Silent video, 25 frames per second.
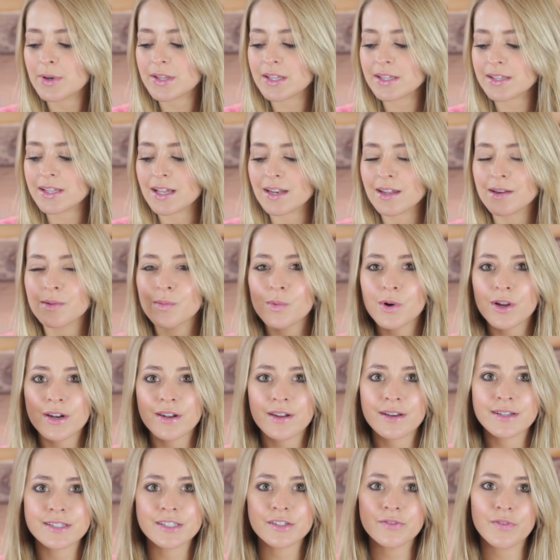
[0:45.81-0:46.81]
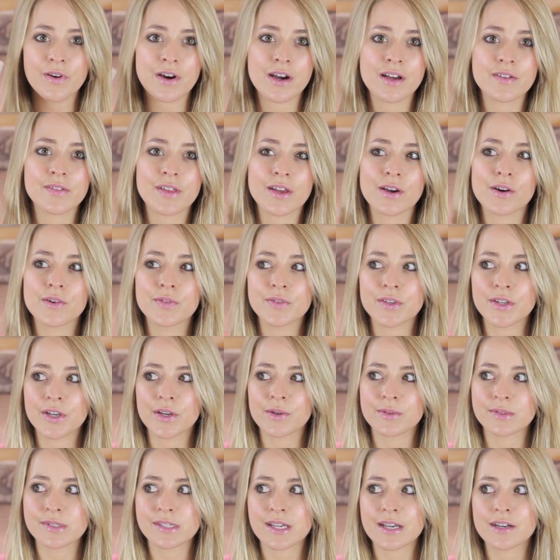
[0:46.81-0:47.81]
I think they're like £1.95. They often
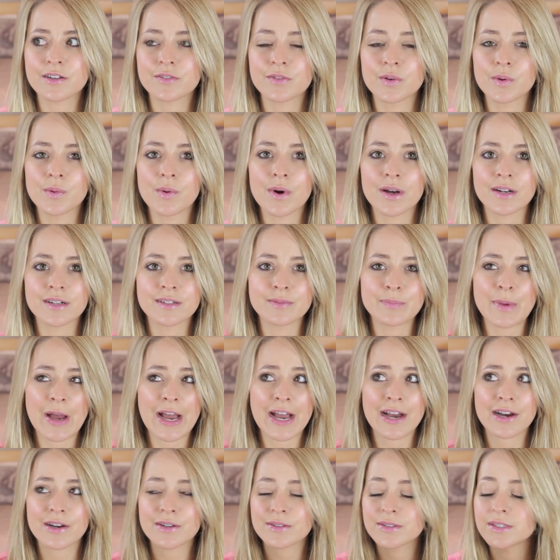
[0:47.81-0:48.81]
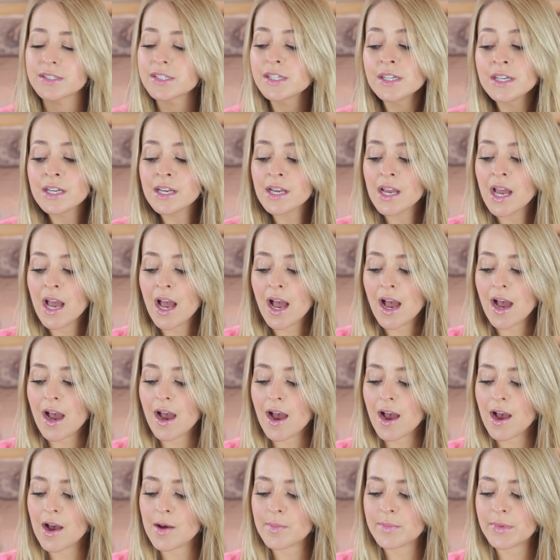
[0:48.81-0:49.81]
go on sale for
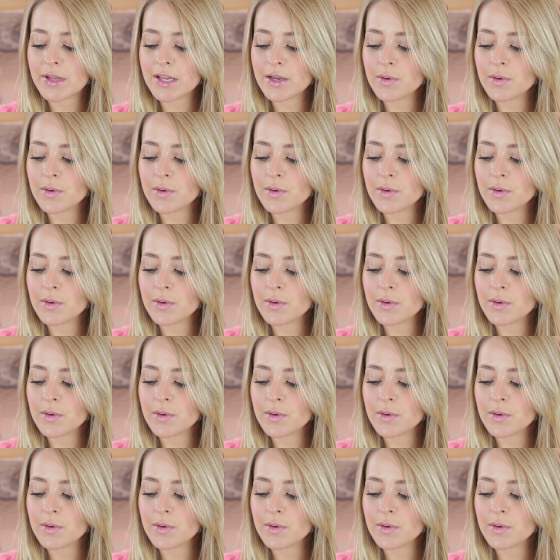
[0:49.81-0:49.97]
£1.